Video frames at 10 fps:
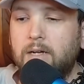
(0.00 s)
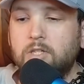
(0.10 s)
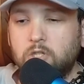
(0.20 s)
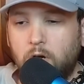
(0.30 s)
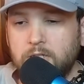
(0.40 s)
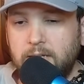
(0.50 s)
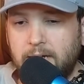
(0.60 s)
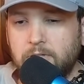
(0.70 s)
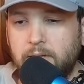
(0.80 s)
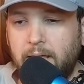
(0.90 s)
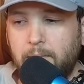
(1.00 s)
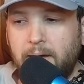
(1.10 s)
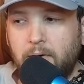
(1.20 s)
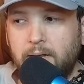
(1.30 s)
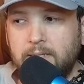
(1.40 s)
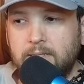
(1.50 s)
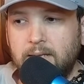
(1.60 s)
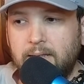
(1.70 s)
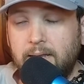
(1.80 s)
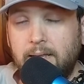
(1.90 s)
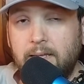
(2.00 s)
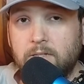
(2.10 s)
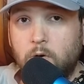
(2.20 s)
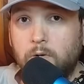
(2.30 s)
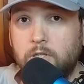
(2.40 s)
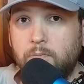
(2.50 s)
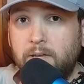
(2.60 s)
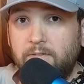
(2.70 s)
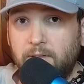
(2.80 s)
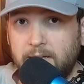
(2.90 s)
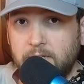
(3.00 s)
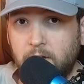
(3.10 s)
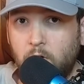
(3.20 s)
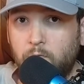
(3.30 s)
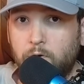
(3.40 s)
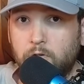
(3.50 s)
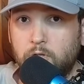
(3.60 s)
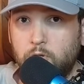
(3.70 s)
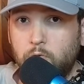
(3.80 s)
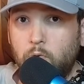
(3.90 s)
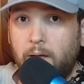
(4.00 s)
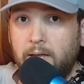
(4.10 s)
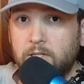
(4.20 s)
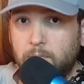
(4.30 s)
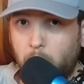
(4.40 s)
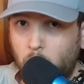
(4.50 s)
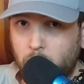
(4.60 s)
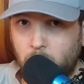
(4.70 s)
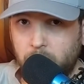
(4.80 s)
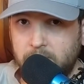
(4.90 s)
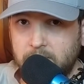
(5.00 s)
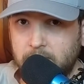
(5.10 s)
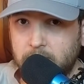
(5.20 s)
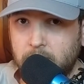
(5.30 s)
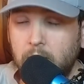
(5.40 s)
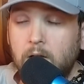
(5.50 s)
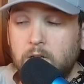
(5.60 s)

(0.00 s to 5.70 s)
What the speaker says: Saucy actually came out and said that he is going to be flexing over to a support role this season.